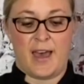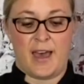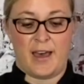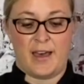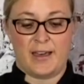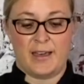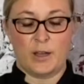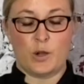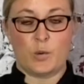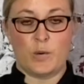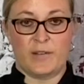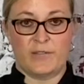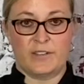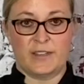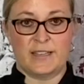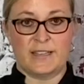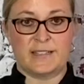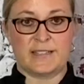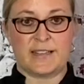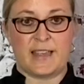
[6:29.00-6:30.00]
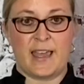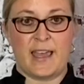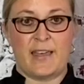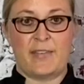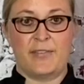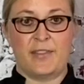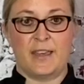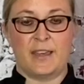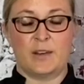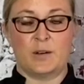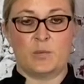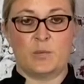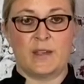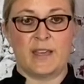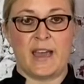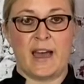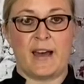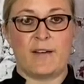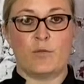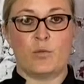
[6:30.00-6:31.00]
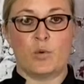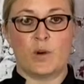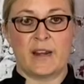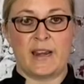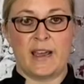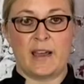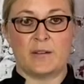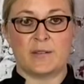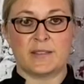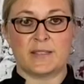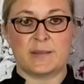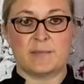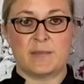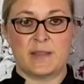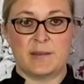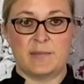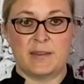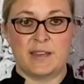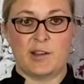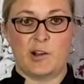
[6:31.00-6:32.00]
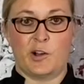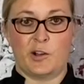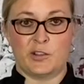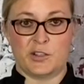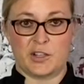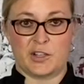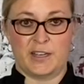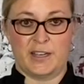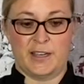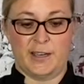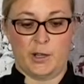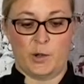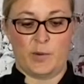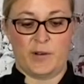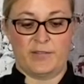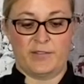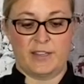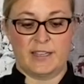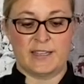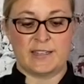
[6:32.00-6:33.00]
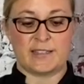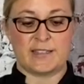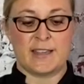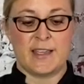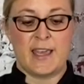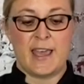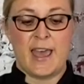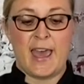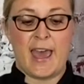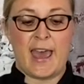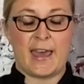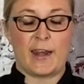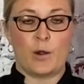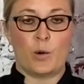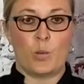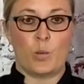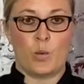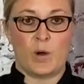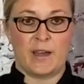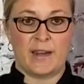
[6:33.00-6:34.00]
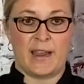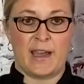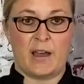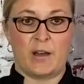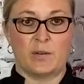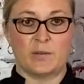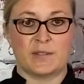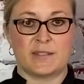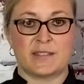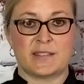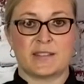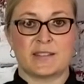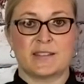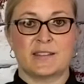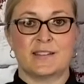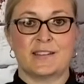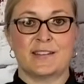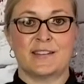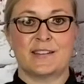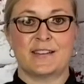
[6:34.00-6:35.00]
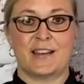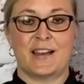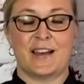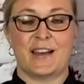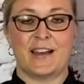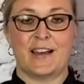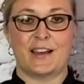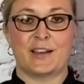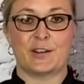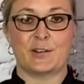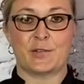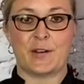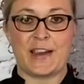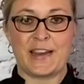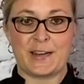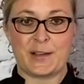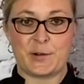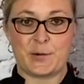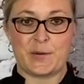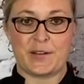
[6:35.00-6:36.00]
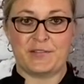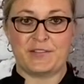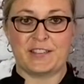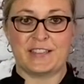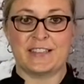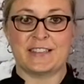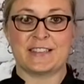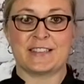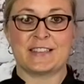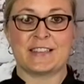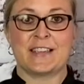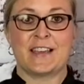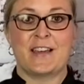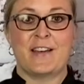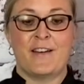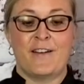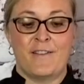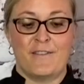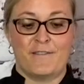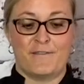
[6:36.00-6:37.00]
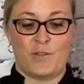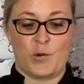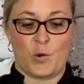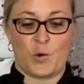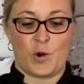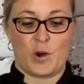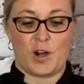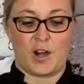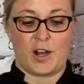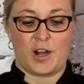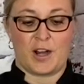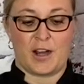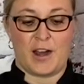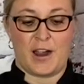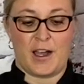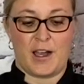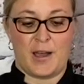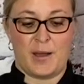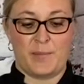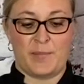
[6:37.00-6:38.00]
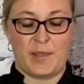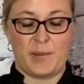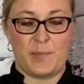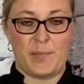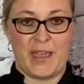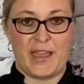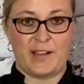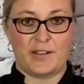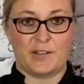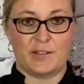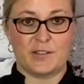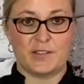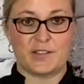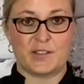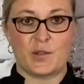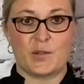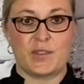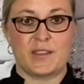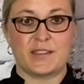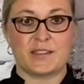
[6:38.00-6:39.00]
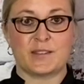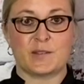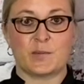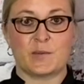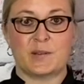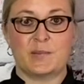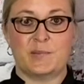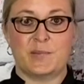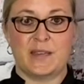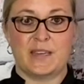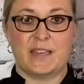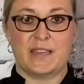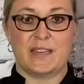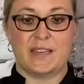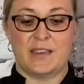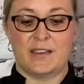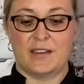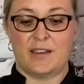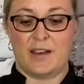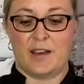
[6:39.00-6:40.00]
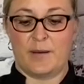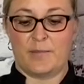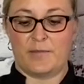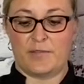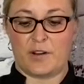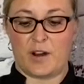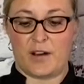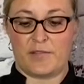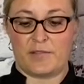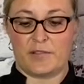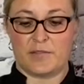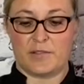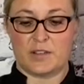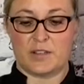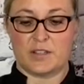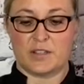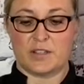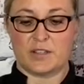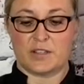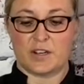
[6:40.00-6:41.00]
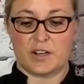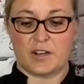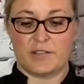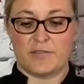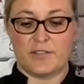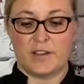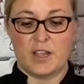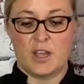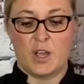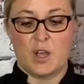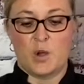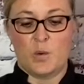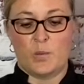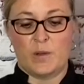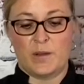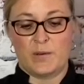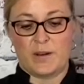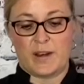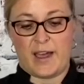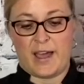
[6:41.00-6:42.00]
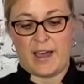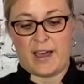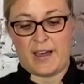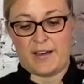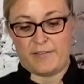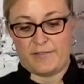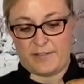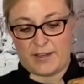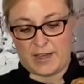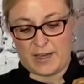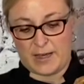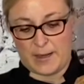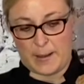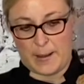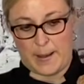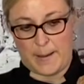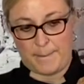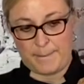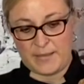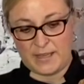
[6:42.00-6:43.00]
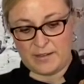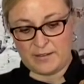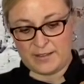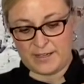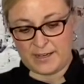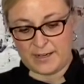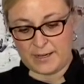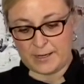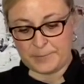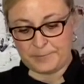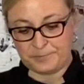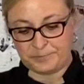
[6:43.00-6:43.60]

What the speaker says: equivalent, and then we have 1 ounce Meet Me alternate equivalent and a 1 ounce grain equivalent for the bagel. So this would be for offer versus serve. We would have a meal here.